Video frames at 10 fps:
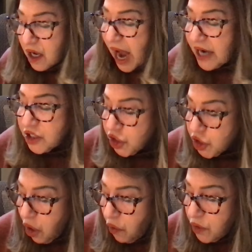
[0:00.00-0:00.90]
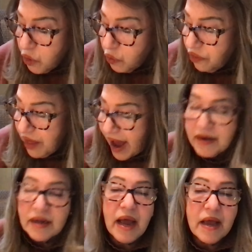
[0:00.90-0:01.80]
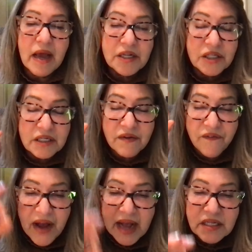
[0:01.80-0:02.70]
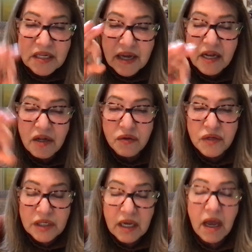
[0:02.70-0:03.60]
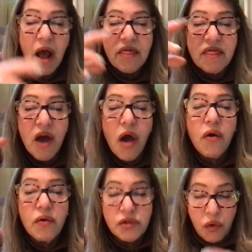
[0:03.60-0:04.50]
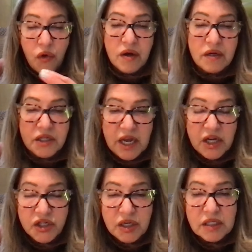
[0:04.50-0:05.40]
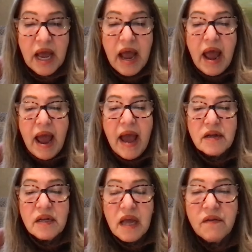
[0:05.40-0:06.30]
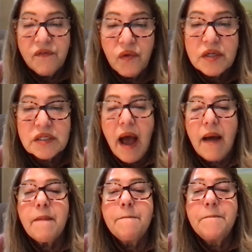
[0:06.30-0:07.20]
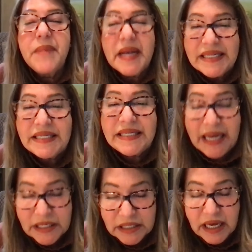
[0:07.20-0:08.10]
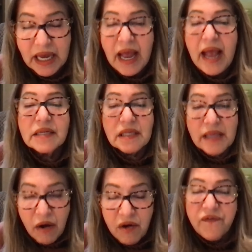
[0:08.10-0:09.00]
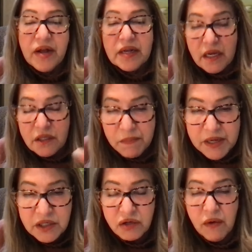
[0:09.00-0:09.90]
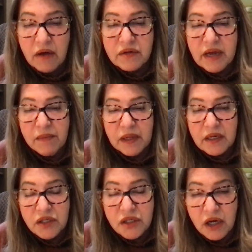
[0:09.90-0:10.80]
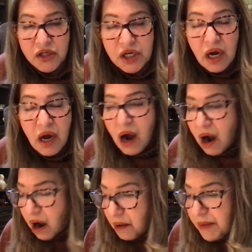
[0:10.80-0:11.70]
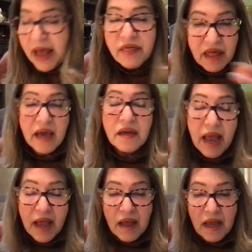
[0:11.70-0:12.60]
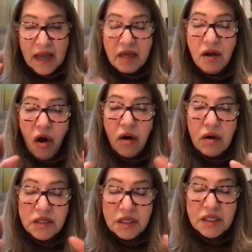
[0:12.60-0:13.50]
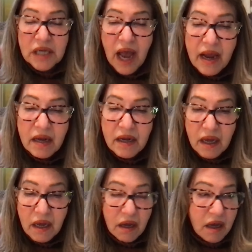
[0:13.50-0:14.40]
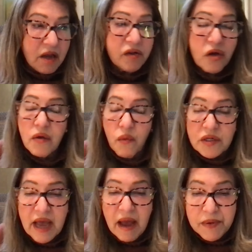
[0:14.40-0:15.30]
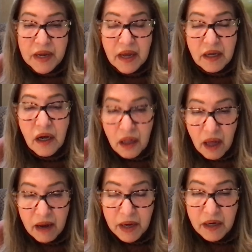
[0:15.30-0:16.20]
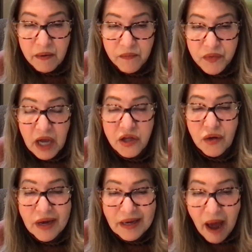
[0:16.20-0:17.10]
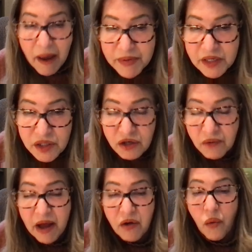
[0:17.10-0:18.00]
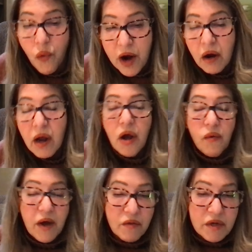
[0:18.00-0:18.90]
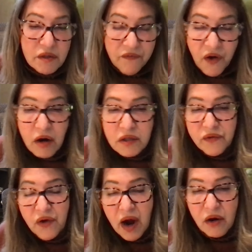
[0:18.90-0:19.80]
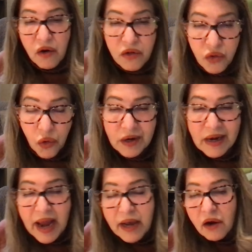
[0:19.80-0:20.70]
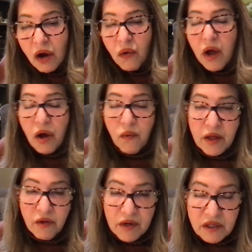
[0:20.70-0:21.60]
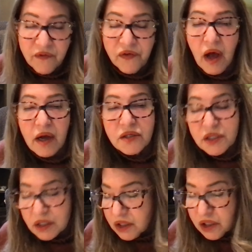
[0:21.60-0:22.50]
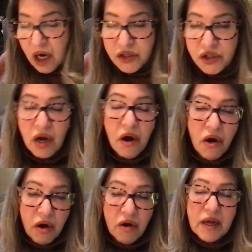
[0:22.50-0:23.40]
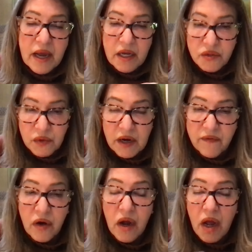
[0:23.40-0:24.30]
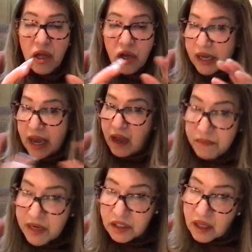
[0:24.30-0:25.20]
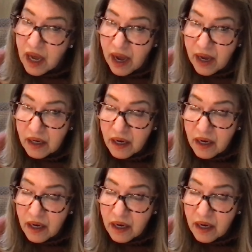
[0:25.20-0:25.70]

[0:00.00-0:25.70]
I show you that, and it's just fascinating to see those organizations had an influence on business, as Larry Fink, as the Business Roundtable and such. And then in our society, you look at what's happening in climate, and you cannot miss it no matter where, whether it's a forest fire or tornado, whether it's floods and such, hurricanes, whatever, you can't miss that.